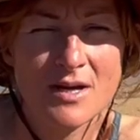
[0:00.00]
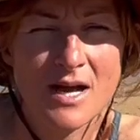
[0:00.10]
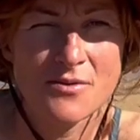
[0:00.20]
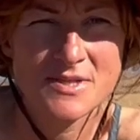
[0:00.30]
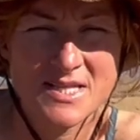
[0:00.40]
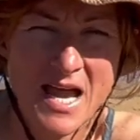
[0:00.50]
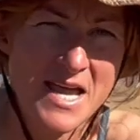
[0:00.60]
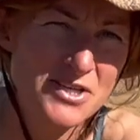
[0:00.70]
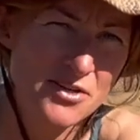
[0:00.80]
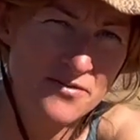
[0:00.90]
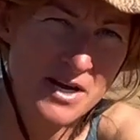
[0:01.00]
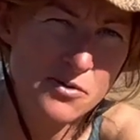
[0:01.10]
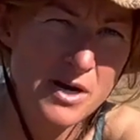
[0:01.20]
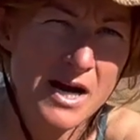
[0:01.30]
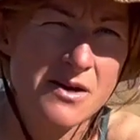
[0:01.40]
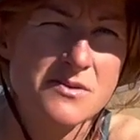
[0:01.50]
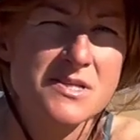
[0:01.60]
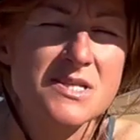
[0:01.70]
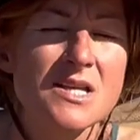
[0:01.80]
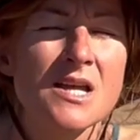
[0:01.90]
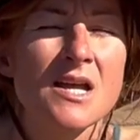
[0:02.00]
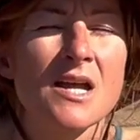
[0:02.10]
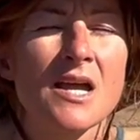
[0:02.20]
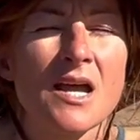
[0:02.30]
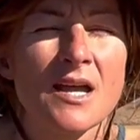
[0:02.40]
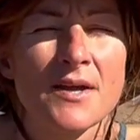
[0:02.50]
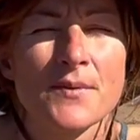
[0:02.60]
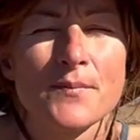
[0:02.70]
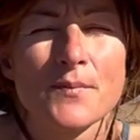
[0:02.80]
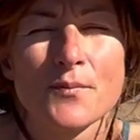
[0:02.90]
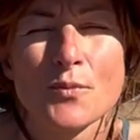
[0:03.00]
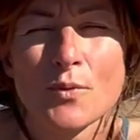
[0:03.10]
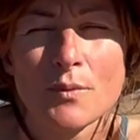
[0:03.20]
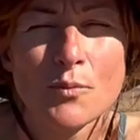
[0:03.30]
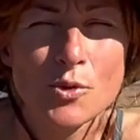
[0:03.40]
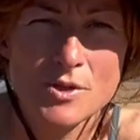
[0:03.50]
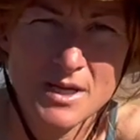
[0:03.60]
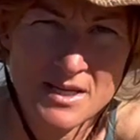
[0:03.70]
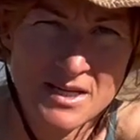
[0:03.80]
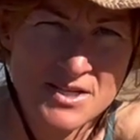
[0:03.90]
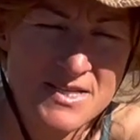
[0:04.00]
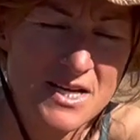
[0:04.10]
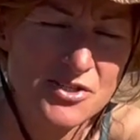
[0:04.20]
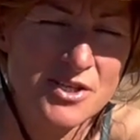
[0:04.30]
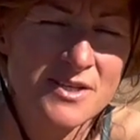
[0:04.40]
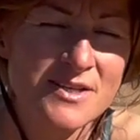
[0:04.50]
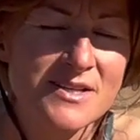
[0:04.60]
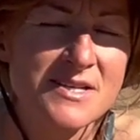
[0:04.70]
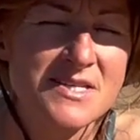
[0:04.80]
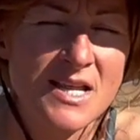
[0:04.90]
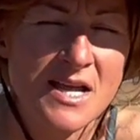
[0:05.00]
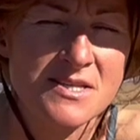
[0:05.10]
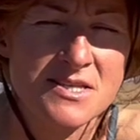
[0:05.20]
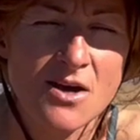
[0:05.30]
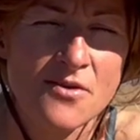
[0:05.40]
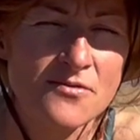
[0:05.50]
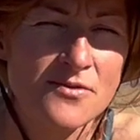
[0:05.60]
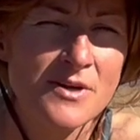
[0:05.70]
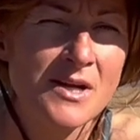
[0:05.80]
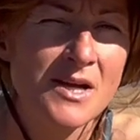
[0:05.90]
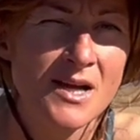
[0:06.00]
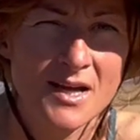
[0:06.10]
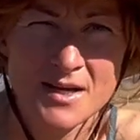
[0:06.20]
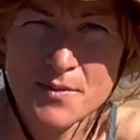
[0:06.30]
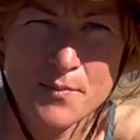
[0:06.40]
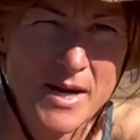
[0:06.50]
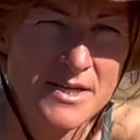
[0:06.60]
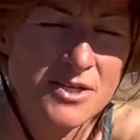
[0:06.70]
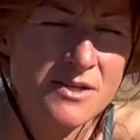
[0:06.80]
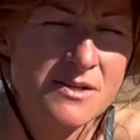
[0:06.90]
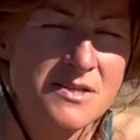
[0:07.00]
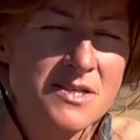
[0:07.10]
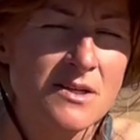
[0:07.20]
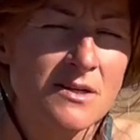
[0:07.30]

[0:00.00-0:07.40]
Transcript: outside of our house more than a certain distance of meters.